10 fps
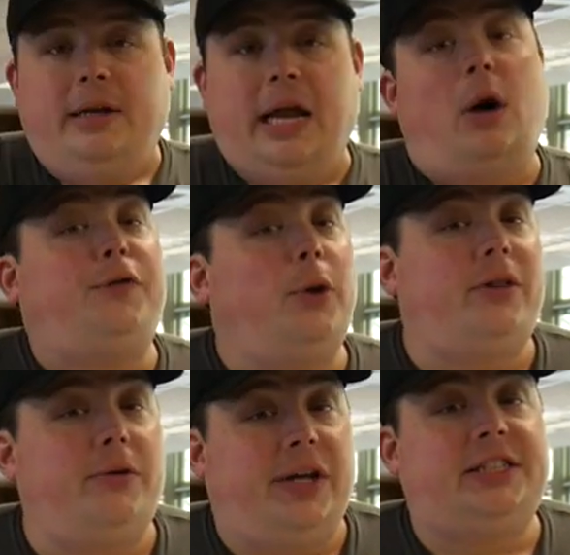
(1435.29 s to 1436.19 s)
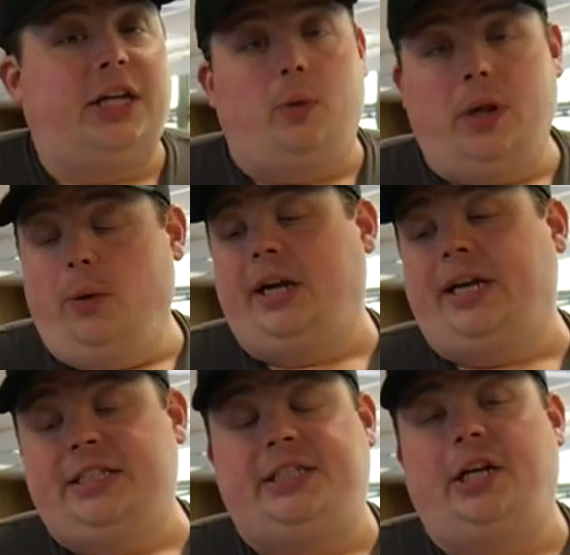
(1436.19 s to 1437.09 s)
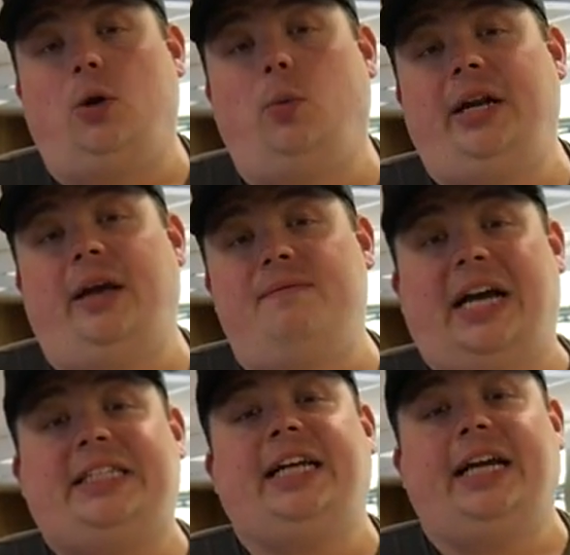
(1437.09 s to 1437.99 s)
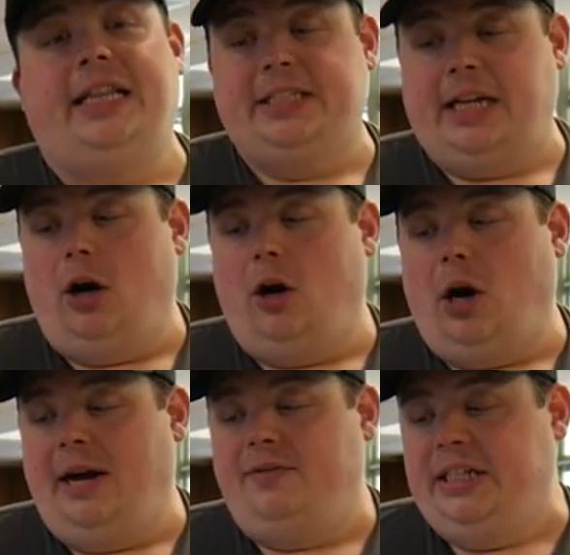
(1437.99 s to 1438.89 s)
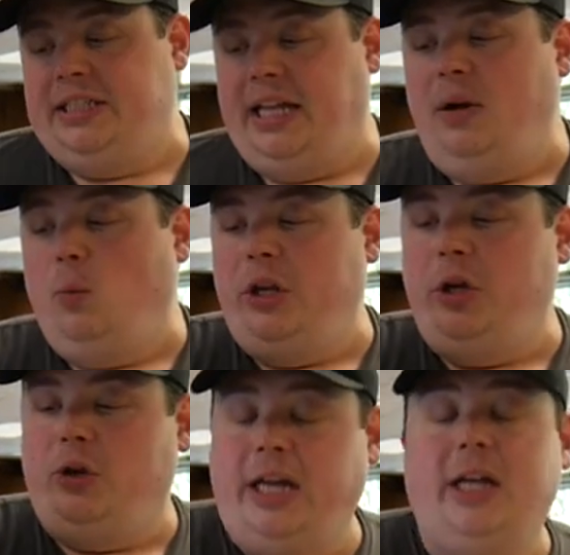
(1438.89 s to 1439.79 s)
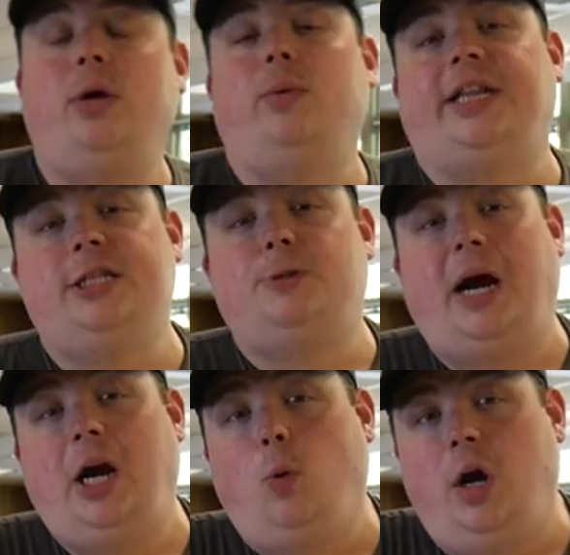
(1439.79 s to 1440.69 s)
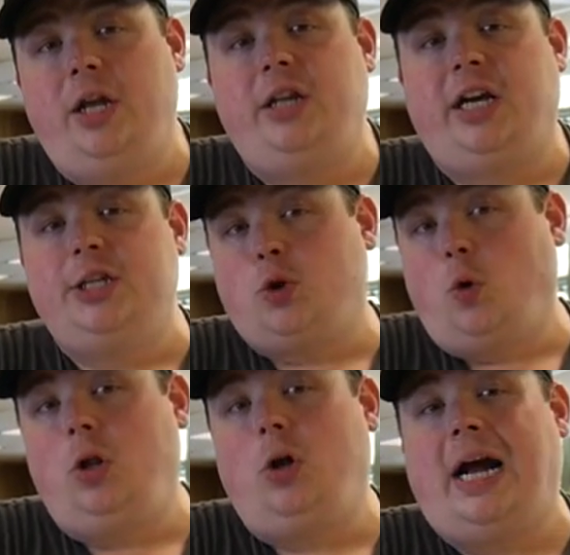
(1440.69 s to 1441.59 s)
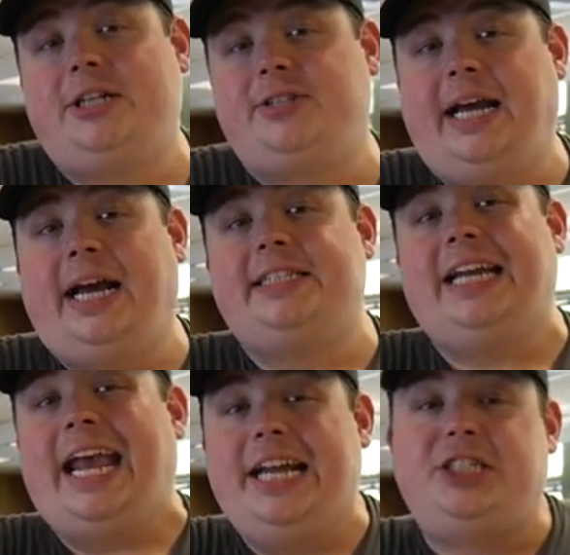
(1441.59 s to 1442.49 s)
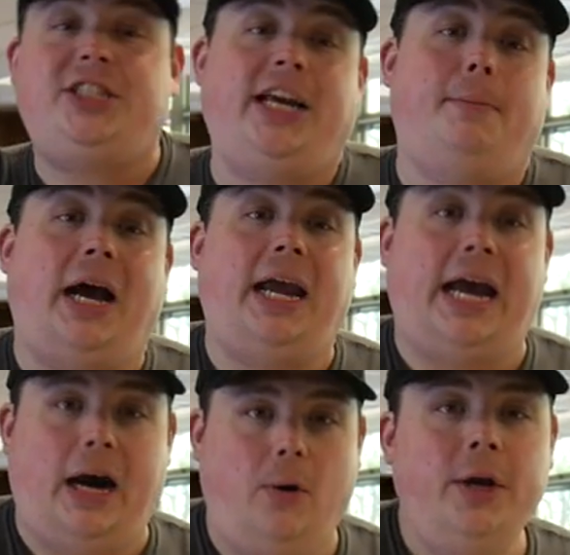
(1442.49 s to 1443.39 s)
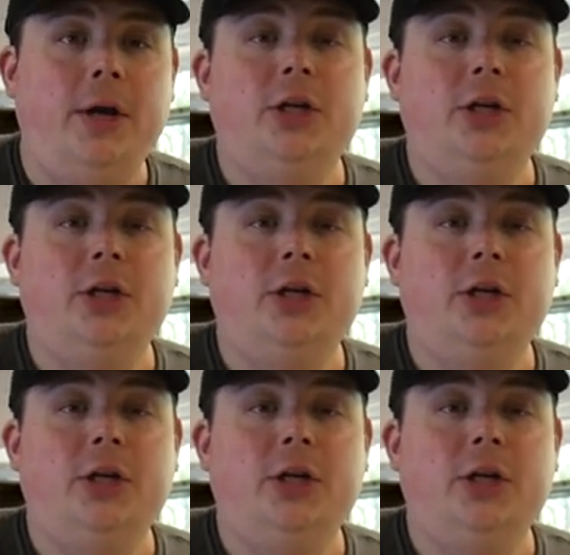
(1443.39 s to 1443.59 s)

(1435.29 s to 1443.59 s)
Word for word: Now, a few other things that you really want to consider when investing in these aircraft is that when you're dealing with the Inspire one, the controller actually has an H D M I out.